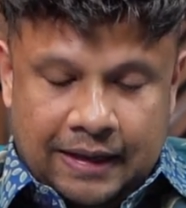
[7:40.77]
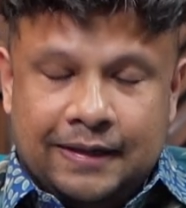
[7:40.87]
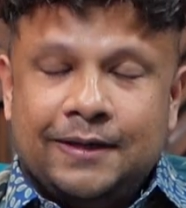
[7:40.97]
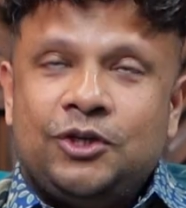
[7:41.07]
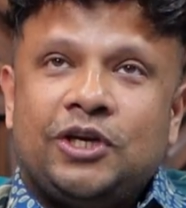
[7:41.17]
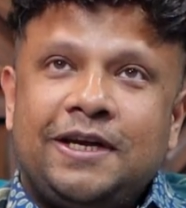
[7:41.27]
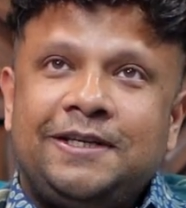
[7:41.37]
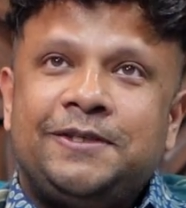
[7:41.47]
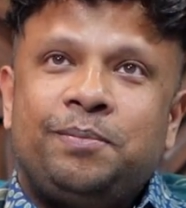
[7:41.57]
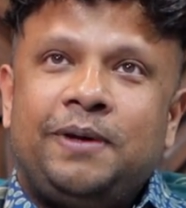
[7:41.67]
The
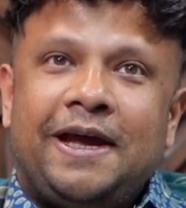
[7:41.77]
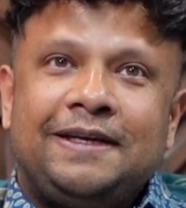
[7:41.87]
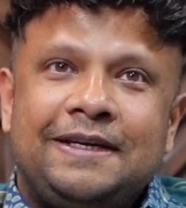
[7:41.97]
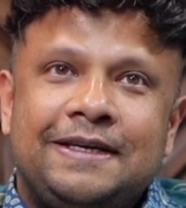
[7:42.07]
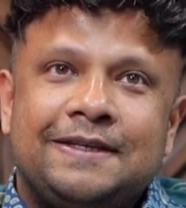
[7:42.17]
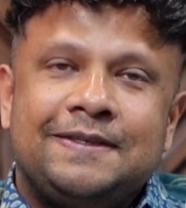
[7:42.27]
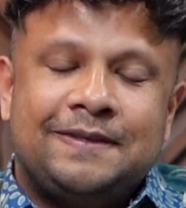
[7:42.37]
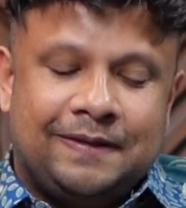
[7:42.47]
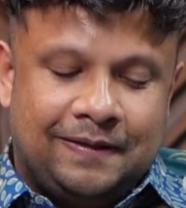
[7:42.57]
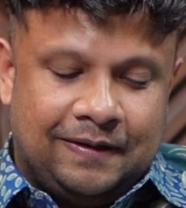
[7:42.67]
Chinese plan is